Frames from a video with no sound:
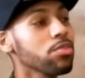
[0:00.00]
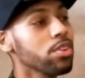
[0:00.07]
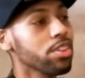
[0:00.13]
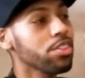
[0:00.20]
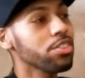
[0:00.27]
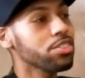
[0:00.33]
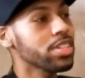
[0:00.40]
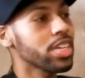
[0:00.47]
for the
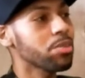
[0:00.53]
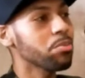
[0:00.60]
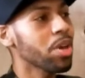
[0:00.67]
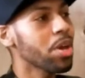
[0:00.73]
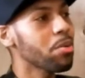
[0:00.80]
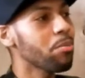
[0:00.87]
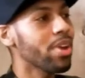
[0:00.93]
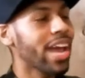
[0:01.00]
other team,
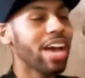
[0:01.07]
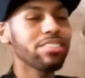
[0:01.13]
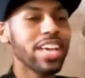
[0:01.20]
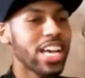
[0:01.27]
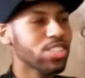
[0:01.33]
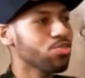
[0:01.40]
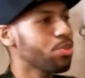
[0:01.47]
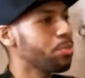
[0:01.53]
but I have to
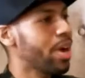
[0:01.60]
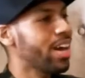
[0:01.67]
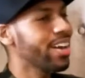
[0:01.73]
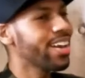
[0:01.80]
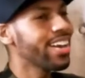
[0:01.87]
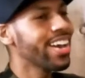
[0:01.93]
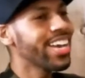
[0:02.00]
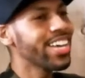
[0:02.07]
ask for
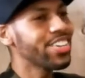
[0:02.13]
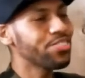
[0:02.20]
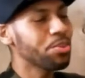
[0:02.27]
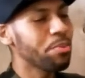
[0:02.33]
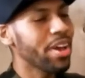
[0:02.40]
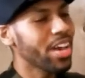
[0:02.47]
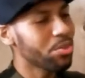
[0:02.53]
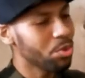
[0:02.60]

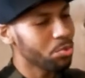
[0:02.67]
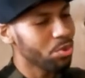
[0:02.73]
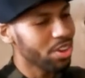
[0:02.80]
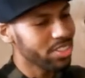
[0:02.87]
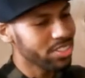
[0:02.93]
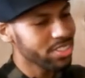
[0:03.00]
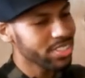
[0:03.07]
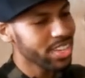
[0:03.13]
my hetero
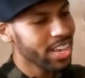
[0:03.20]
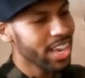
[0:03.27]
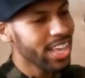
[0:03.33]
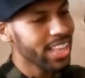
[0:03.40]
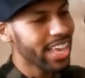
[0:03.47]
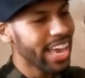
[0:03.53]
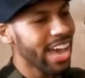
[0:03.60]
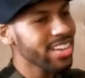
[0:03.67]
brothers.
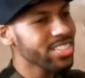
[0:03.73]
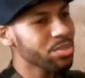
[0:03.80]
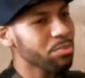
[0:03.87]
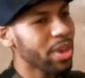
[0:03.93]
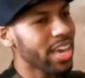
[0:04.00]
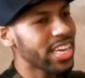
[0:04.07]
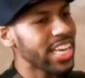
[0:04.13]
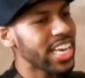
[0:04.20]
Yeah. Like, how does a
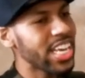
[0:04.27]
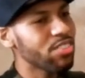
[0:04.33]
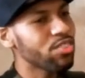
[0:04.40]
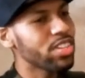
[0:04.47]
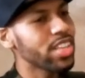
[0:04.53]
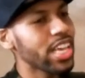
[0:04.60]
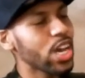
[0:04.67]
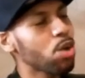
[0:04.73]
man
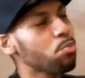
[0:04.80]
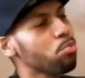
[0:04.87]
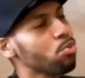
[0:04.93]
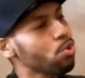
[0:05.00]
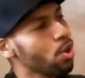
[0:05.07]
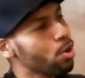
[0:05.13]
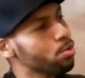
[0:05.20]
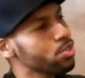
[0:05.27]
even like
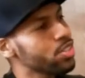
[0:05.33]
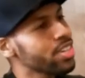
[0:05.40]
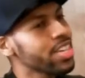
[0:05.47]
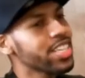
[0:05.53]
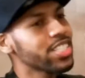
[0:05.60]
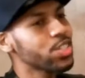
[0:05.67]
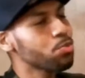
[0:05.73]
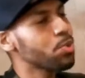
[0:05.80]
approach
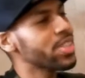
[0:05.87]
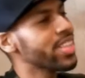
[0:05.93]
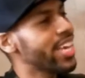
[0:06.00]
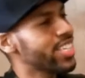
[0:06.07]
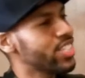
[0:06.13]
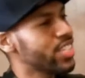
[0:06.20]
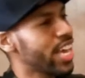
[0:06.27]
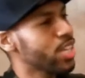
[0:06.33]
someone
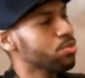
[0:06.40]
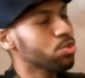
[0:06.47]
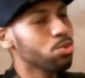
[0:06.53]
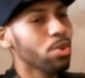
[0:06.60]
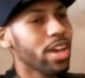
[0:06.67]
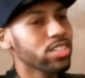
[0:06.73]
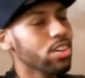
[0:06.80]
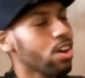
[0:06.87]
like Jasmin,
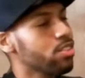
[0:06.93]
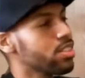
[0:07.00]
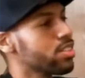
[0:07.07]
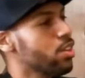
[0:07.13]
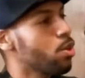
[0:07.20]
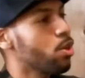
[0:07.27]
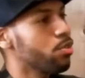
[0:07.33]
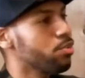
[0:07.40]
who has all this
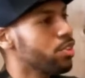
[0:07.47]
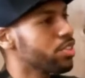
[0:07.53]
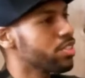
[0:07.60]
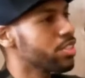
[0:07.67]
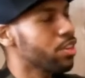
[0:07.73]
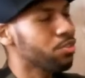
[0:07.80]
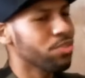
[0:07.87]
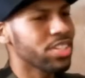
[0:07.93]
going for
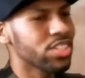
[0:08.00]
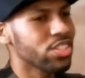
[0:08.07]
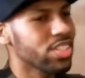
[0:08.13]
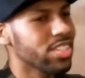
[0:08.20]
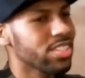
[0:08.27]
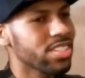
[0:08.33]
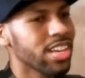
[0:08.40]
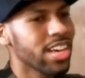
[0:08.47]
herself, and
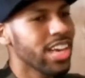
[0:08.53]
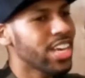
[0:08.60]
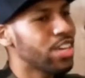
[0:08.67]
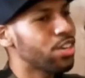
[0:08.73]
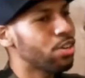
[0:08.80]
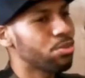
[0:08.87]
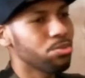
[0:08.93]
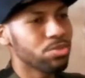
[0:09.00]
she's,
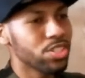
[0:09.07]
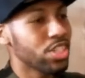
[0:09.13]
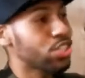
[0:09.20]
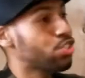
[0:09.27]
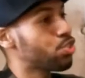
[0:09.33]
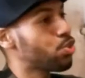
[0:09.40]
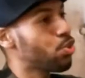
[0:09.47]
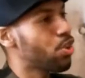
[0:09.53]
you know,
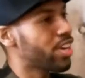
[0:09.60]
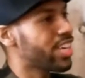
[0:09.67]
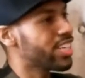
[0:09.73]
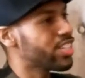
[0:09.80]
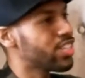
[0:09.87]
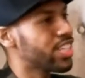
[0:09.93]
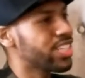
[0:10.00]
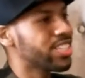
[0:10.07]
she's Toya,
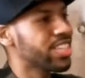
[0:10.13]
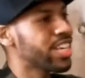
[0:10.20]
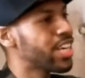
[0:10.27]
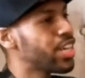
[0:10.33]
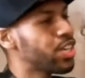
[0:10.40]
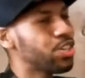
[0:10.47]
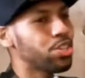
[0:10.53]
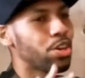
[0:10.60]
she's,
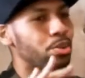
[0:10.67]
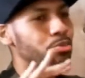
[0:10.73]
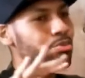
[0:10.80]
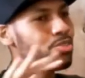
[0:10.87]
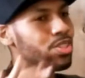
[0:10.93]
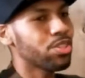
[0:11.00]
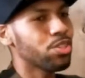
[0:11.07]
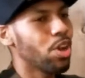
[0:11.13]
you know,
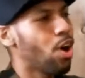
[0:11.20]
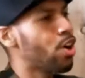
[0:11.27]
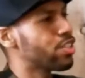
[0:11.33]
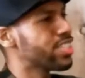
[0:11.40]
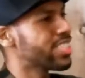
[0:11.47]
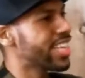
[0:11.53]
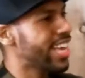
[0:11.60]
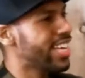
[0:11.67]
on
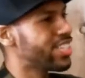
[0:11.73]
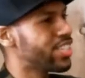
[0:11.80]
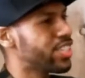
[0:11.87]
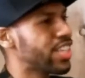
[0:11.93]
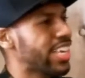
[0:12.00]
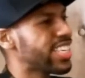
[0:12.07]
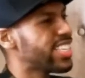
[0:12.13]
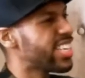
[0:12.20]
stage
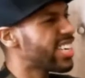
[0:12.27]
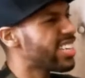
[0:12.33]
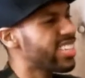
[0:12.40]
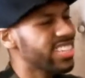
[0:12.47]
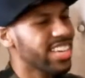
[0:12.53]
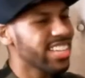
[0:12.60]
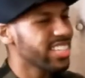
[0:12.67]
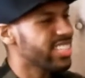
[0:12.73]
is like
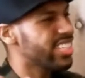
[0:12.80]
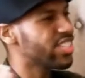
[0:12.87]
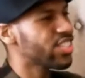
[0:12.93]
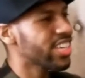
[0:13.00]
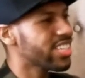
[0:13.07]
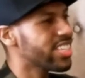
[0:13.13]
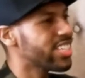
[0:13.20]
killing it, shutting